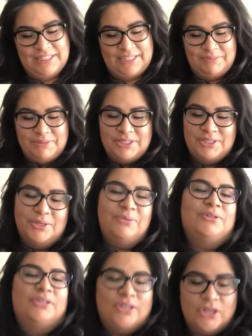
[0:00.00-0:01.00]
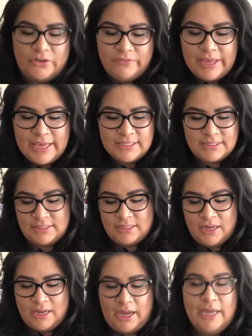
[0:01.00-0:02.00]
so I'm just so nervous.
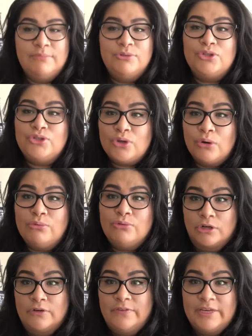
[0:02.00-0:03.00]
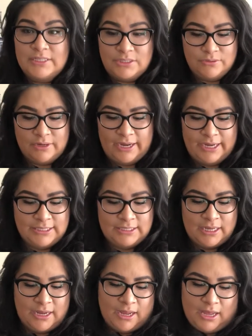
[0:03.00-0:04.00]
I am so nervous, you guys.
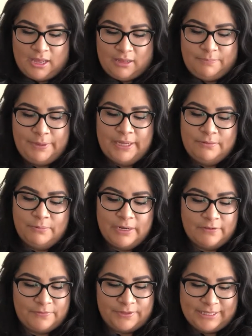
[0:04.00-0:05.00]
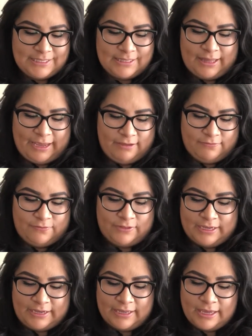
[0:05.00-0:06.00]
But whatever, that's life.
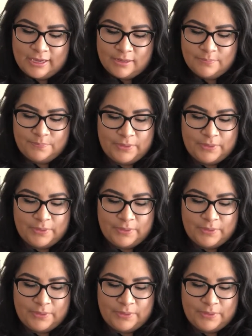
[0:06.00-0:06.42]
Like I can't,